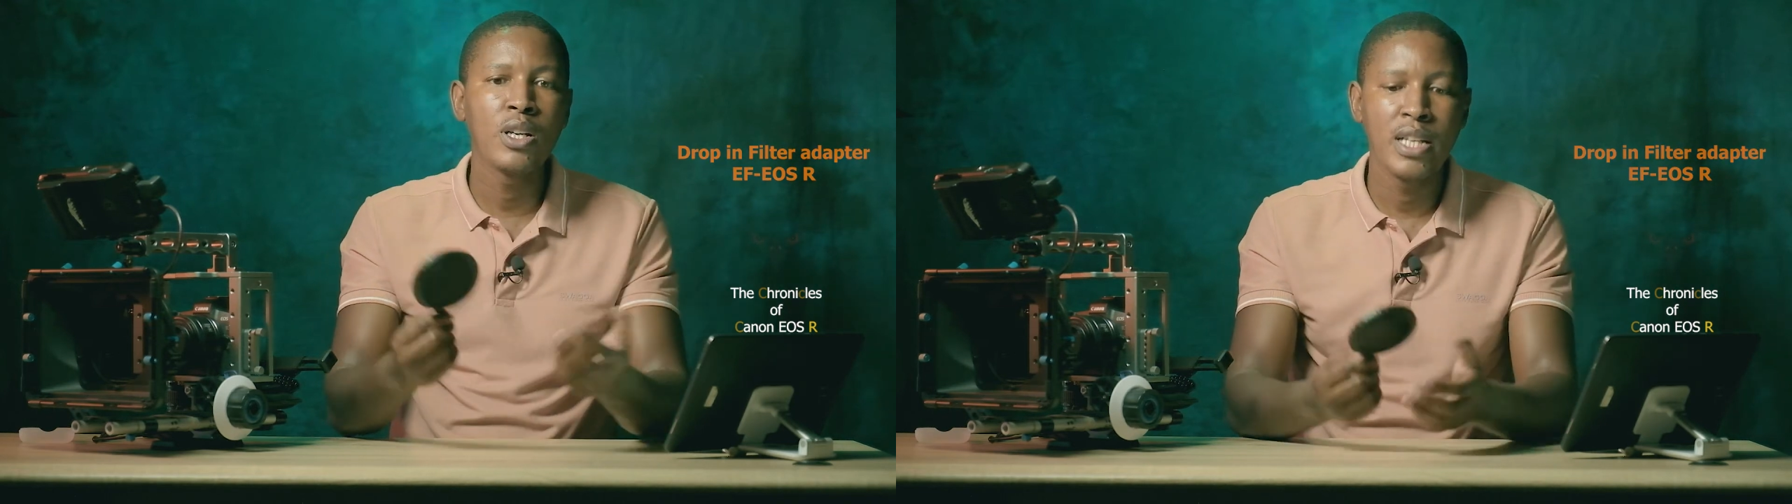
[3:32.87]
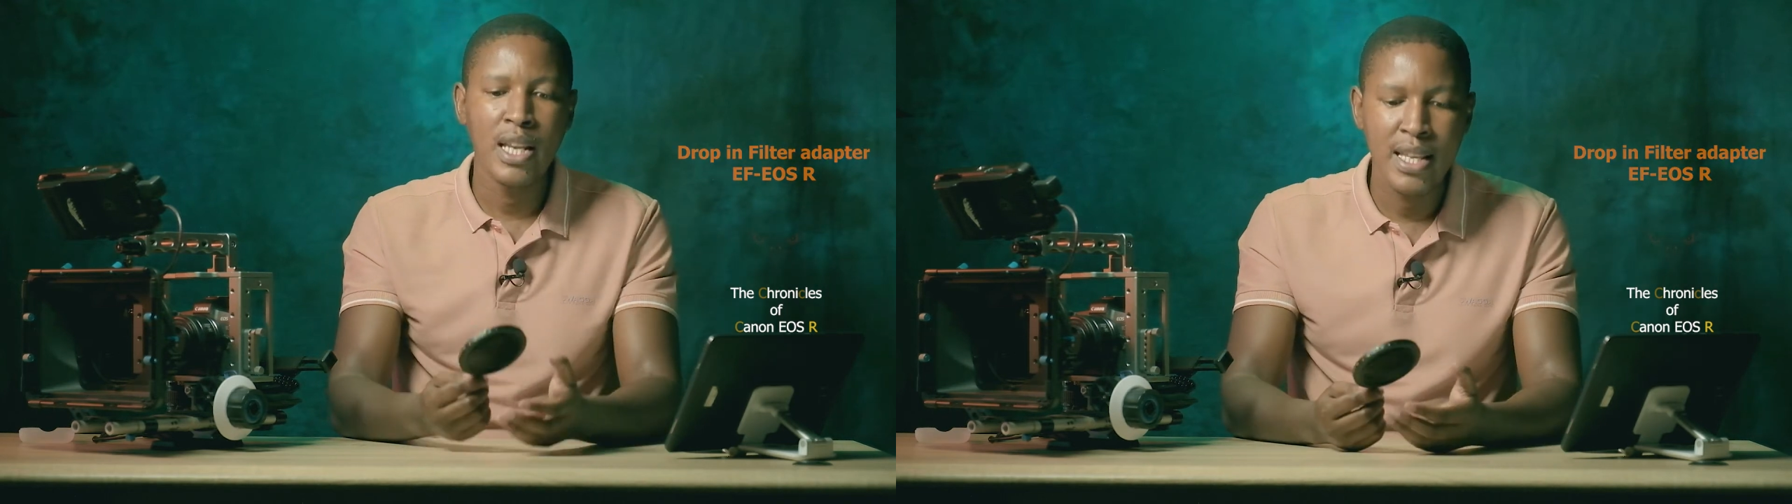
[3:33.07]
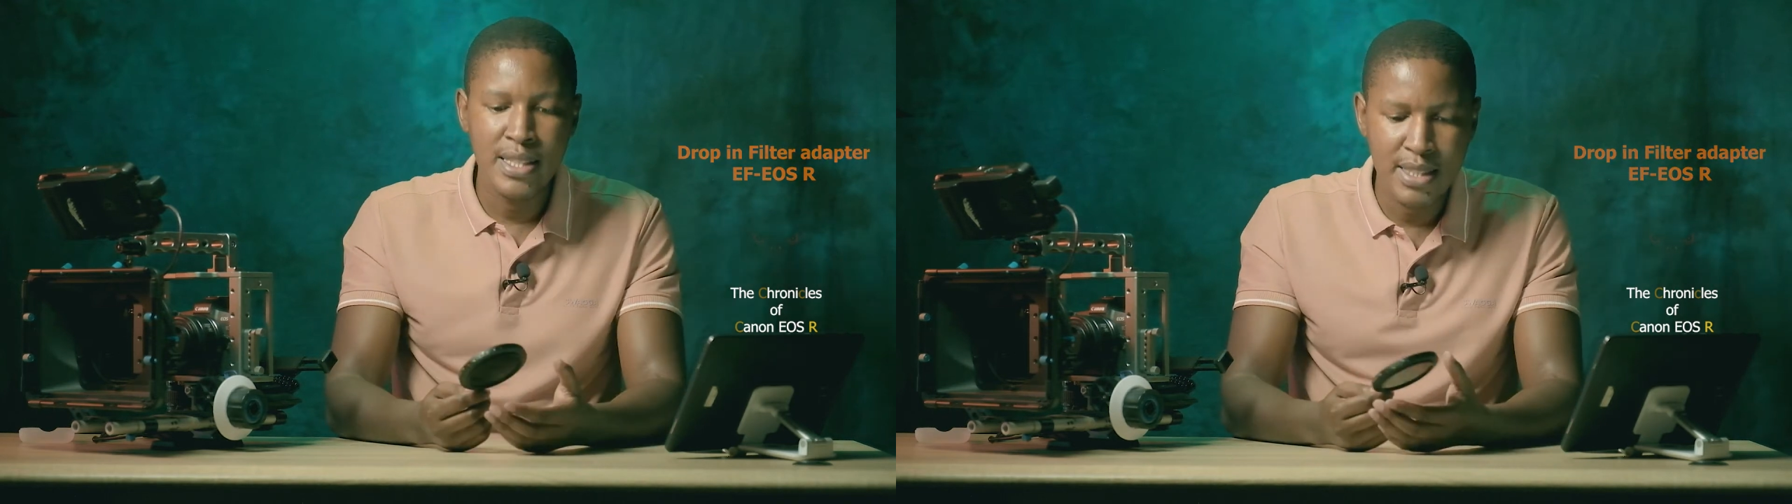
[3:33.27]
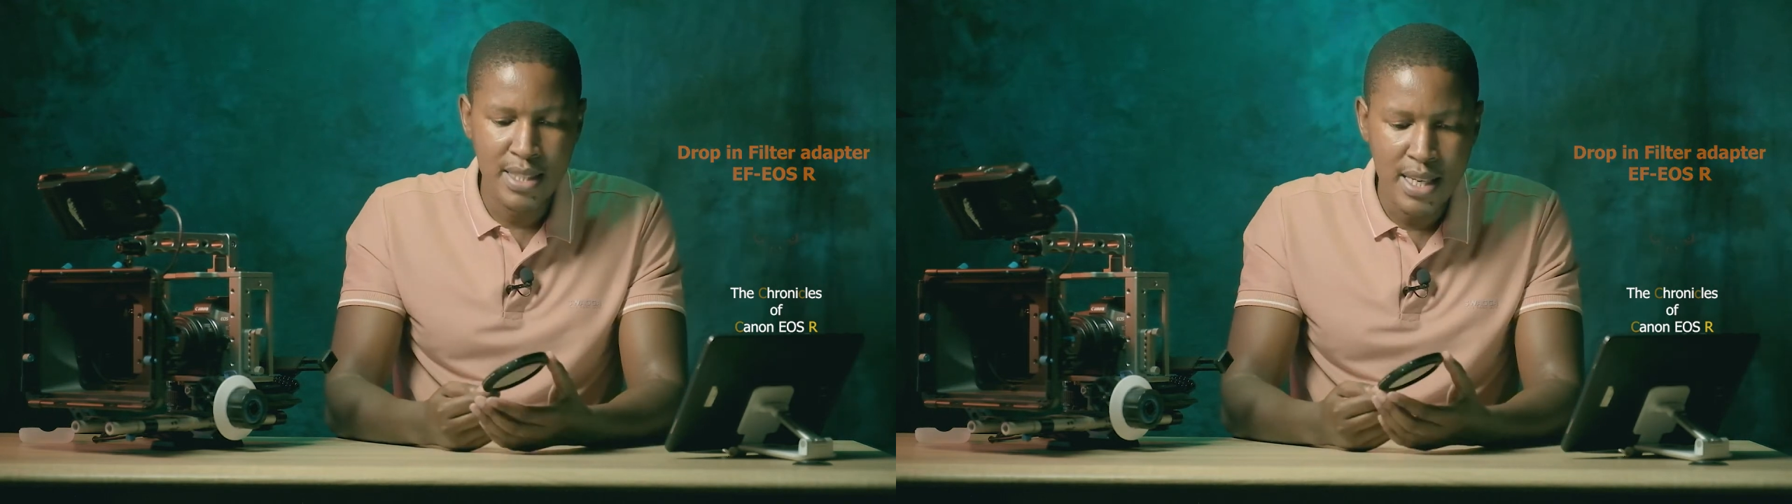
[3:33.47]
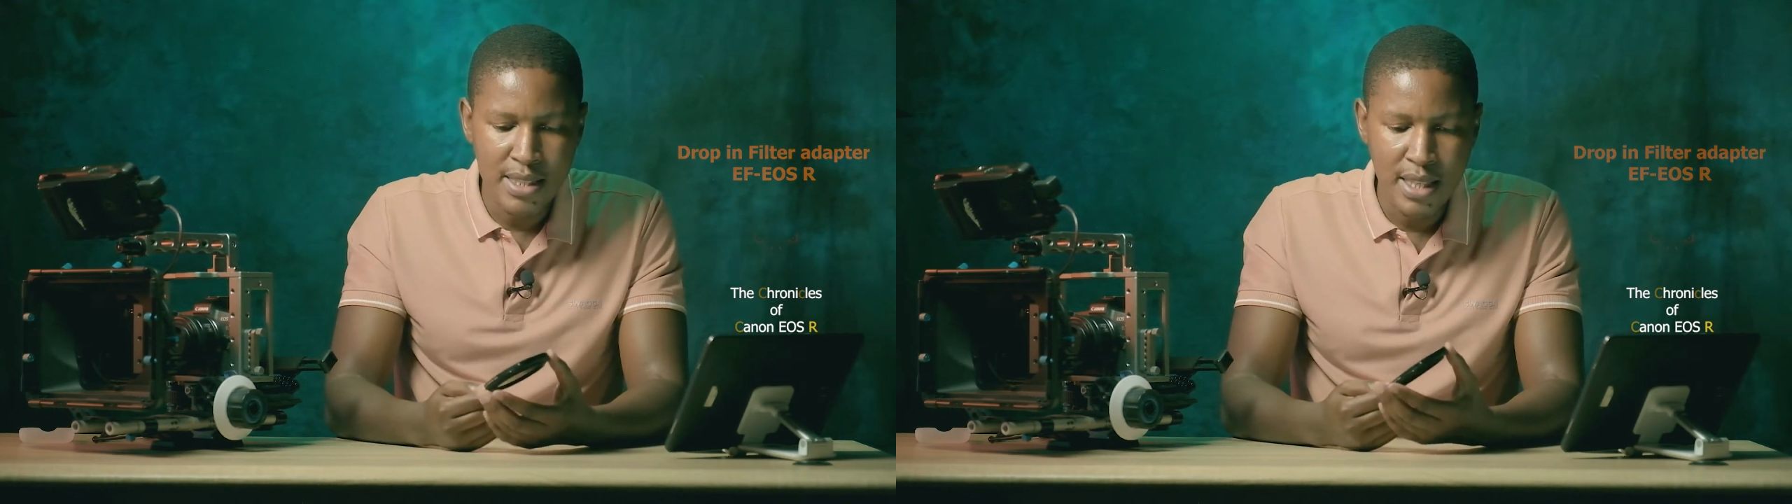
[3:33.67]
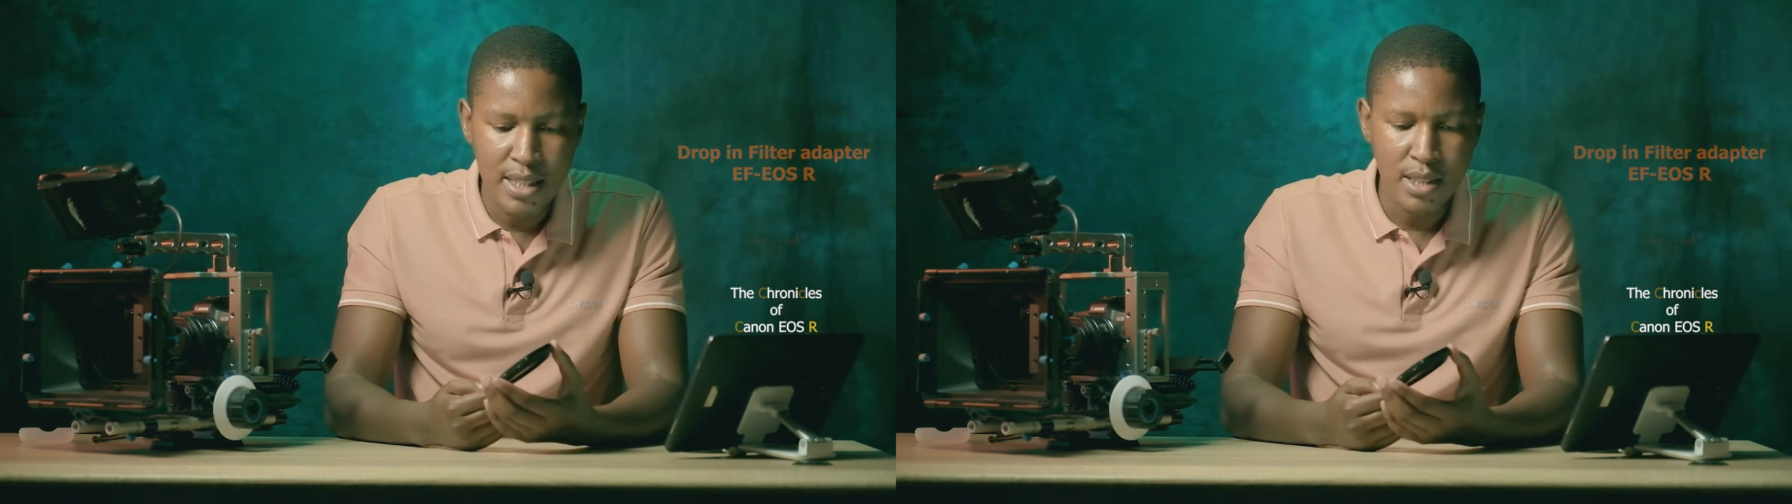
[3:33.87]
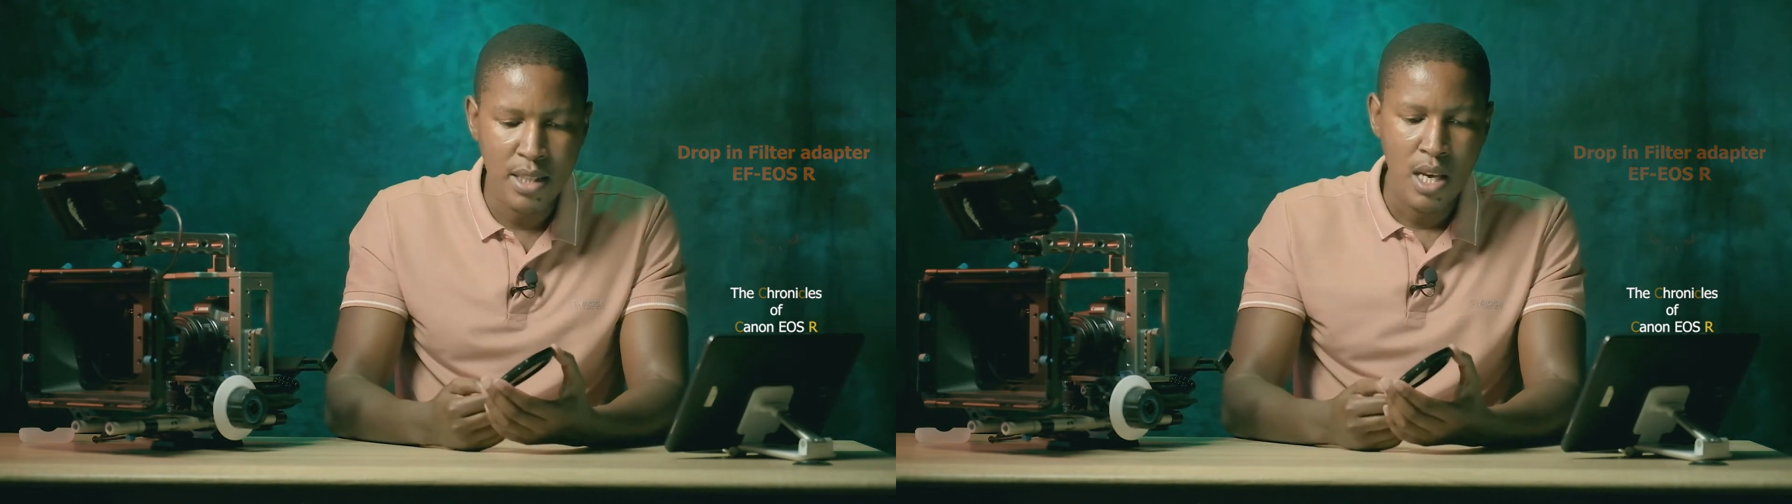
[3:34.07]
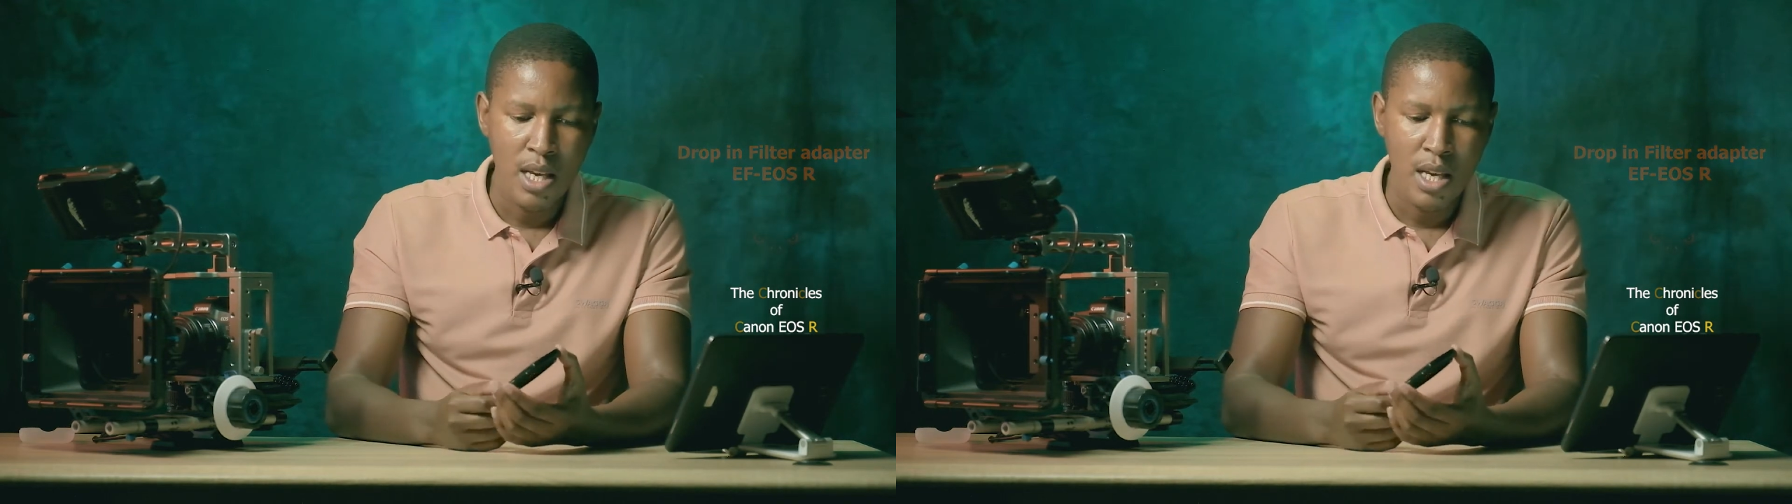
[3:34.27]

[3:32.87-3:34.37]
the lens sizes